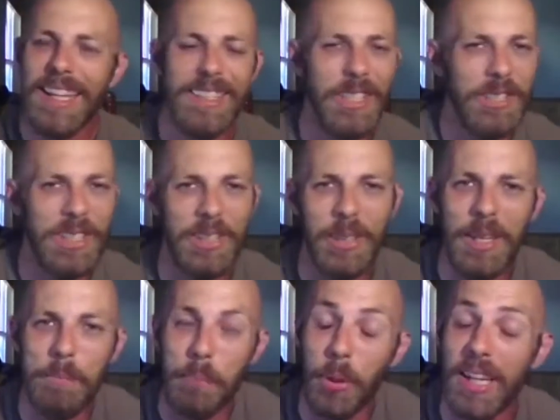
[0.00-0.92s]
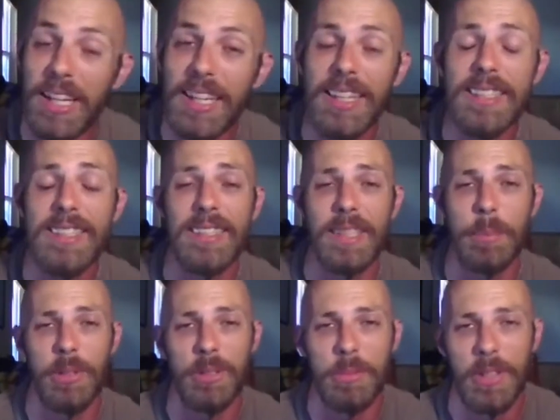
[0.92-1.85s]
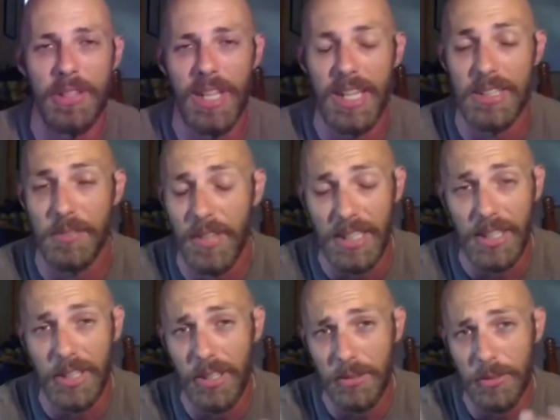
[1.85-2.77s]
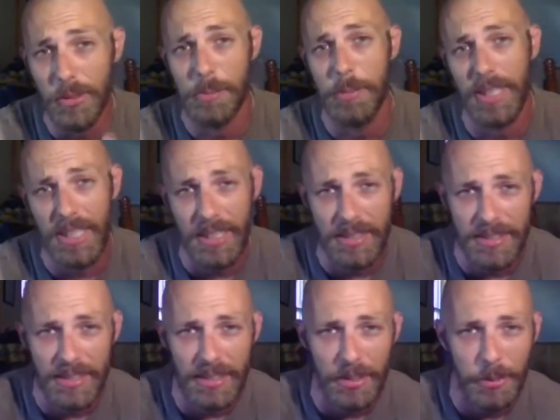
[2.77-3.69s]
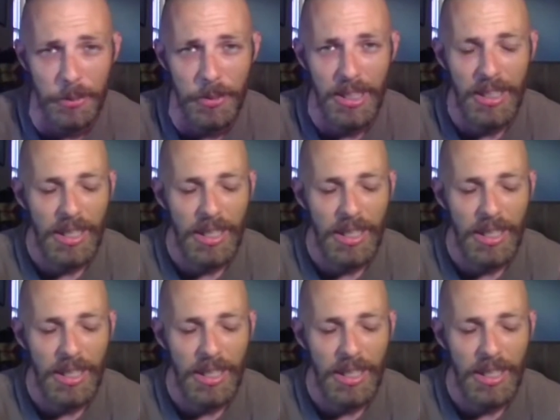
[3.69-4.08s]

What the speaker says: It instantly puts me on edge if I can hear your voice, but I can't see you.